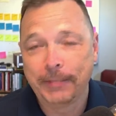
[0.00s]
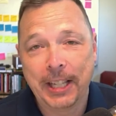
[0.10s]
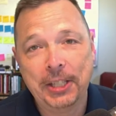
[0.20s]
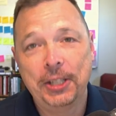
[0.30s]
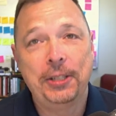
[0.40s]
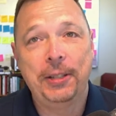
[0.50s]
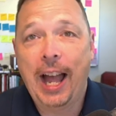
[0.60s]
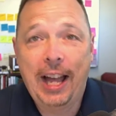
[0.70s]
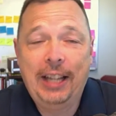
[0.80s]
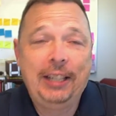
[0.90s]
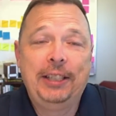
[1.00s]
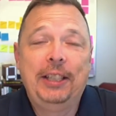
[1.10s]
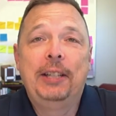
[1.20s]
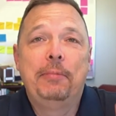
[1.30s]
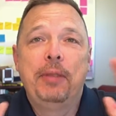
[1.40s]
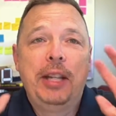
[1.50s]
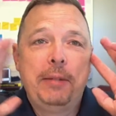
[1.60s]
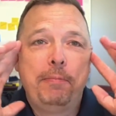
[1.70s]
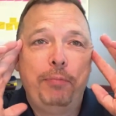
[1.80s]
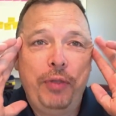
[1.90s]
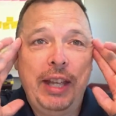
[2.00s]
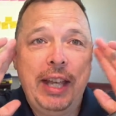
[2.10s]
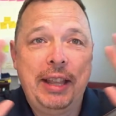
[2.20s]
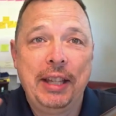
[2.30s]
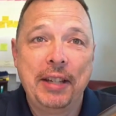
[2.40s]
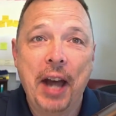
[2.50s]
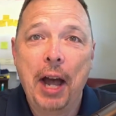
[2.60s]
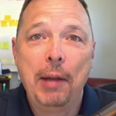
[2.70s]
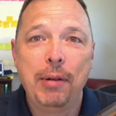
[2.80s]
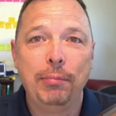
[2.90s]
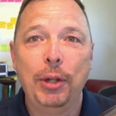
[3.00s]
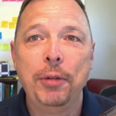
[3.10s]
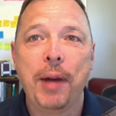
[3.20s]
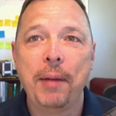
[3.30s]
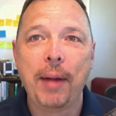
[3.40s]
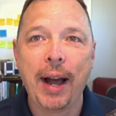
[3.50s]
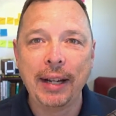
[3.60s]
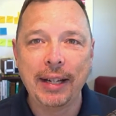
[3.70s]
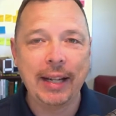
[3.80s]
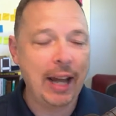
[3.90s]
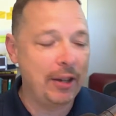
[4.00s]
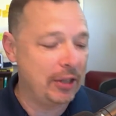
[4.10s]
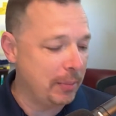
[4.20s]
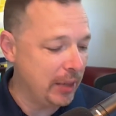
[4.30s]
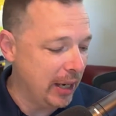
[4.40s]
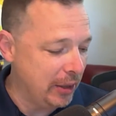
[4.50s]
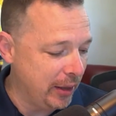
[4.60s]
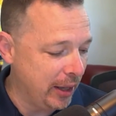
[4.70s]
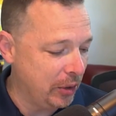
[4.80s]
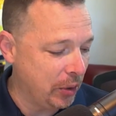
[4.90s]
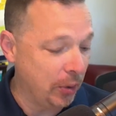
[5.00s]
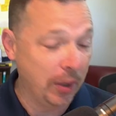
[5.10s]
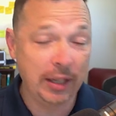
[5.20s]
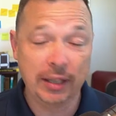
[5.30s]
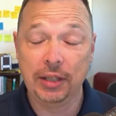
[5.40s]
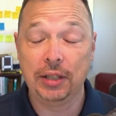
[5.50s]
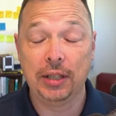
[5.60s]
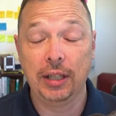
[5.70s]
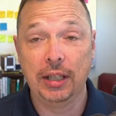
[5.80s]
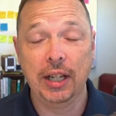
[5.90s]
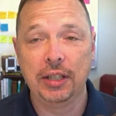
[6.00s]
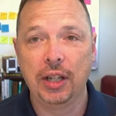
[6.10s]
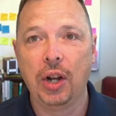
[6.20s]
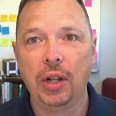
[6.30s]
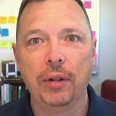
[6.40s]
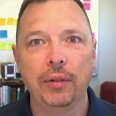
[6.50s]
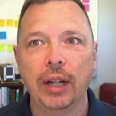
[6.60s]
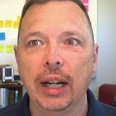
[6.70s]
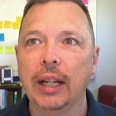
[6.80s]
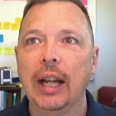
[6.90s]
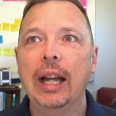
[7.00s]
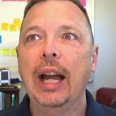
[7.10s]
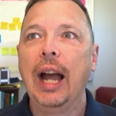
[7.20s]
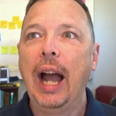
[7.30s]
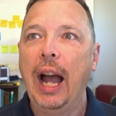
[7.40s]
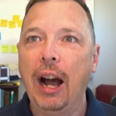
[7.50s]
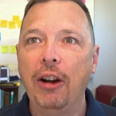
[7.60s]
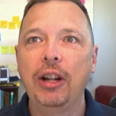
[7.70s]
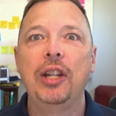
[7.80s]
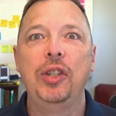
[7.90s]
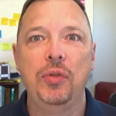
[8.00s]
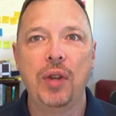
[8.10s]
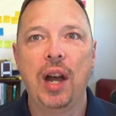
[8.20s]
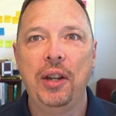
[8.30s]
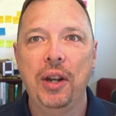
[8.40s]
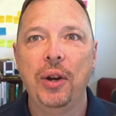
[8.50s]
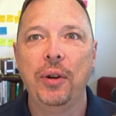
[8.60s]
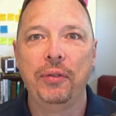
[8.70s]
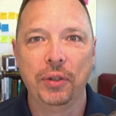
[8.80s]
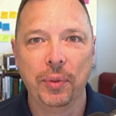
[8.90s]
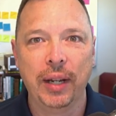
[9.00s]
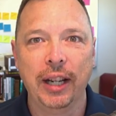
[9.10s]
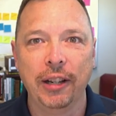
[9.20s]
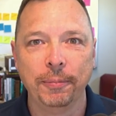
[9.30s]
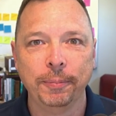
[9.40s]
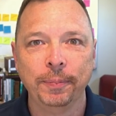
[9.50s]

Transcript: That just, at the time it blew my mind, and now as I'm telling you that story, it does it all over again. How can you not know if you're winning?